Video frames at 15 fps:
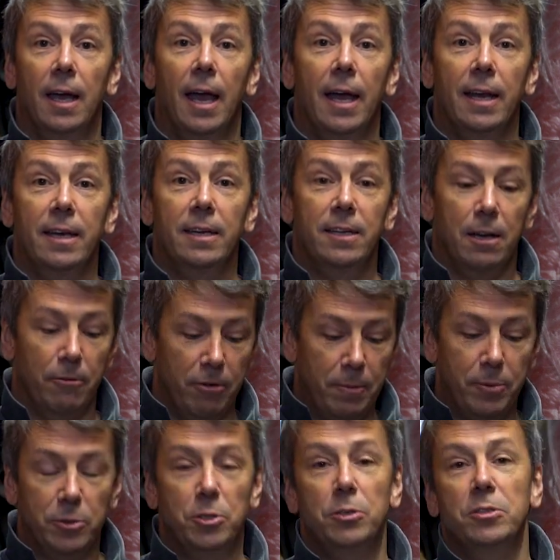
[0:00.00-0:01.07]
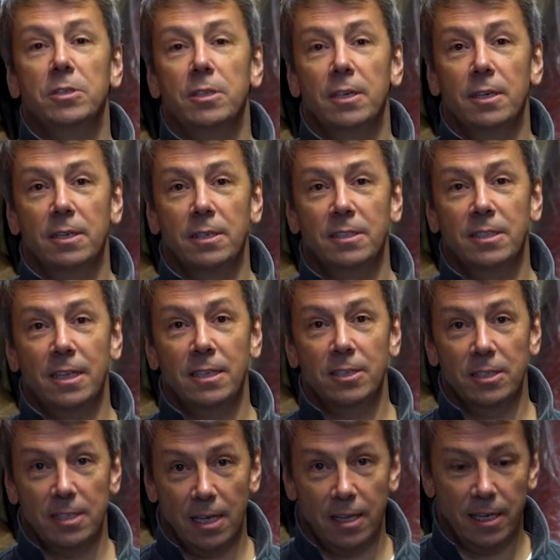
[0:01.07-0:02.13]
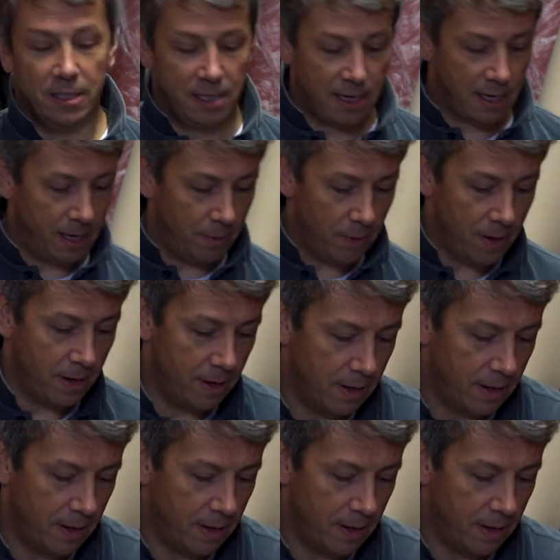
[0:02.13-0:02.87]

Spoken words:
and reproduce the centres how they exactly were.